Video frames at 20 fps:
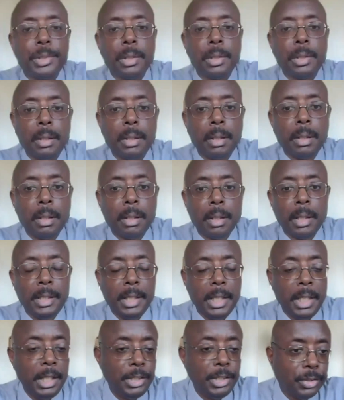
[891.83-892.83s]

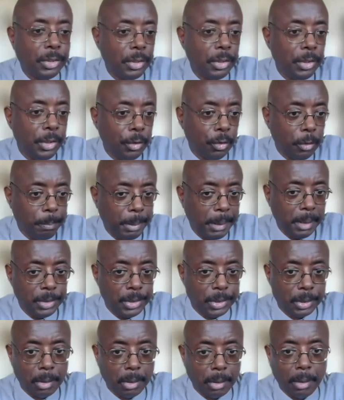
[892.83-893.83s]
an Eastern European
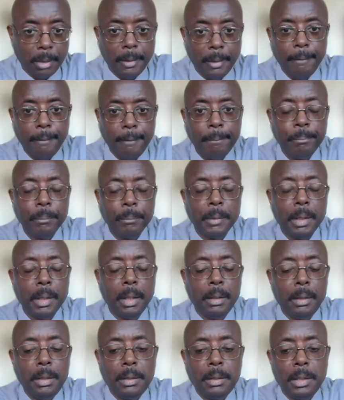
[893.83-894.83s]
scholar.
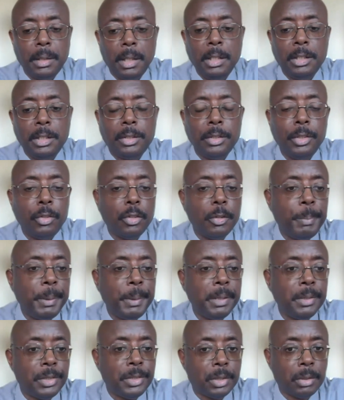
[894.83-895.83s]
And this Eastern
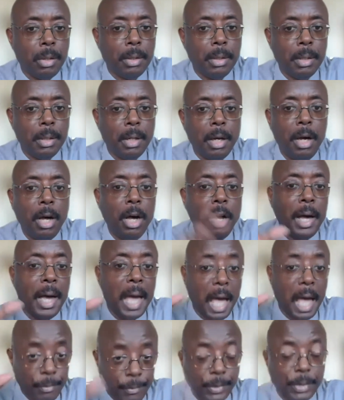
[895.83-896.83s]
European scholar, her
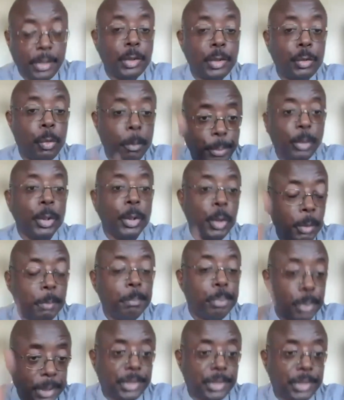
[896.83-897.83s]
evidence will put you in
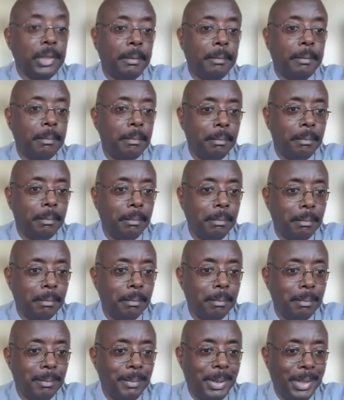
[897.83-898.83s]
prison. You